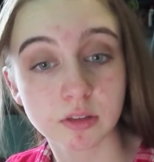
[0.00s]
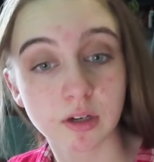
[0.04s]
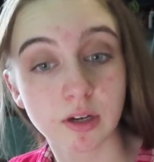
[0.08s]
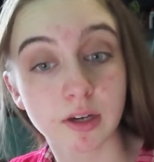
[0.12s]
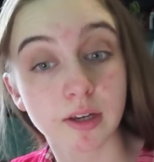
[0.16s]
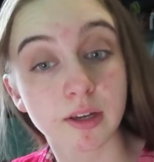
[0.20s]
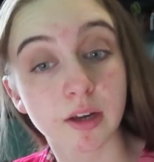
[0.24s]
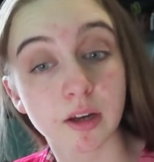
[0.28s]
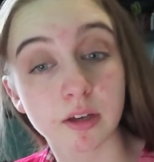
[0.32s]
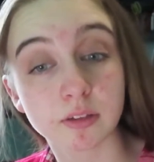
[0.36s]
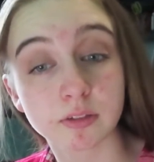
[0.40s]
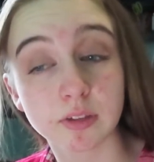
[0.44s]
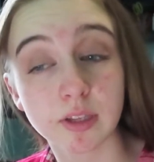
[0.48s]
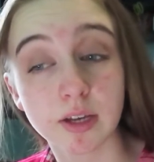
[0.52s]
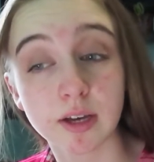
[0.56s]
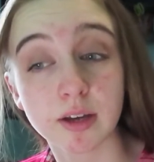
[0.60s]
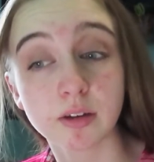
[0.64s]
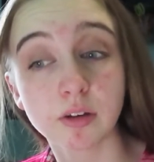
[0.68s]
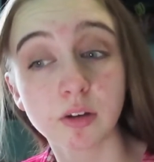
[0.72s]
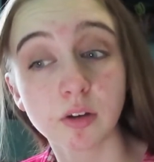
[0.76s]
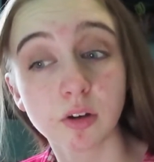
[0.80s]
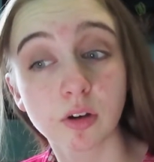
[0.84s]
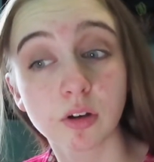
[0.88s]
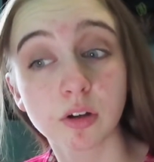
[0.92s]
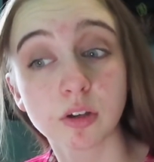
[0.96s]
I got
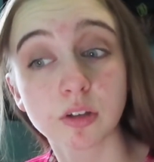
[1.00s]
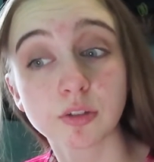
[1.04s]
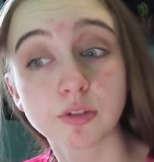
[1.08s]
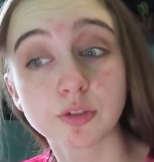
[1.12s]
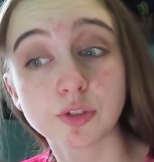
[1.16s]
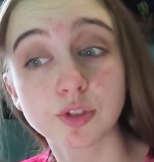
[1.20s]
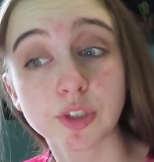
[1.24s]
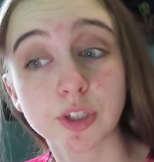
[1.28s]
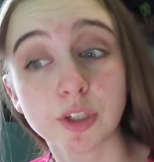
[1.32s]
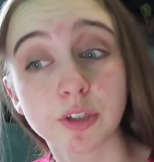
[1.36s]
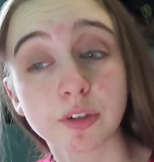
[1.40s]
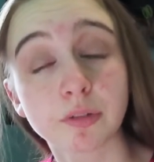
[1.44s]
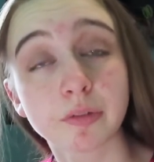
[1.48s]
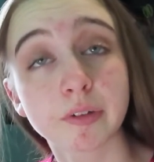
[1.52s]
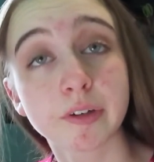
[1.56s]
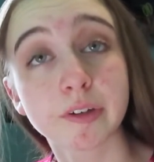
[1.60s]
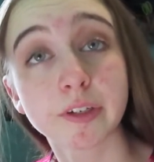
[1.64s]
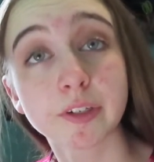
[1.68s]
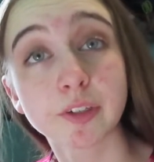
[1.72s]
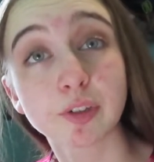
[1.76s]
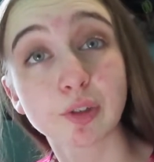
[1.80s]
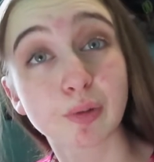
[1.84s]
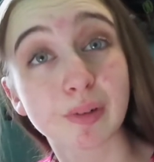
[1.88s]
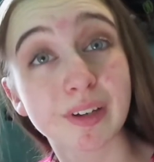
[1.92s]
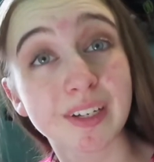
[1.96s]
that on
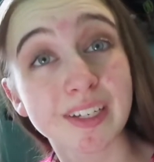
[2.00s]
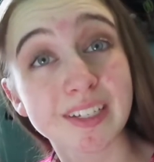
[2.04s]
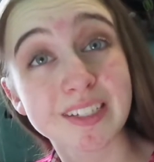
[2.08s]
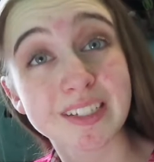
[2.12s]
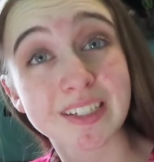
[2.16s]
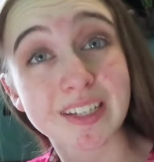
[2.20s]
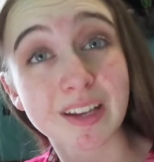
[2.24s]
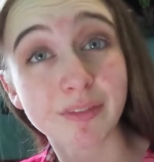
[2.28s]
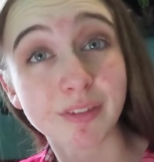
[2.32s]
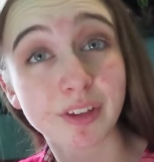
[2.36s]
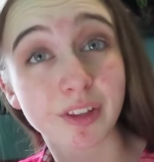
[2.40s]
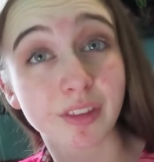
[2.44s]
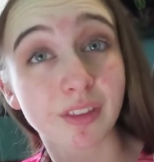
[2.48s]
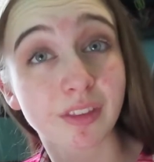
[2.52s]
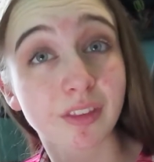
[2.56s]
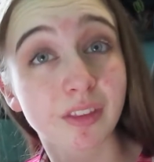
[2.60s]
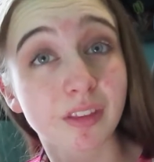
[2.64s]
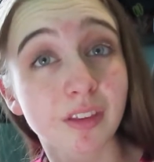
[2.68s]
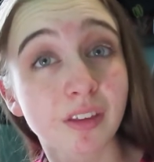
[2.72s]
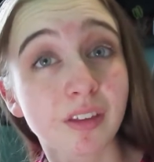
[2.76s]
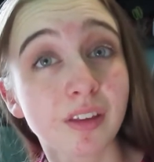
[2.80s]
January 27th.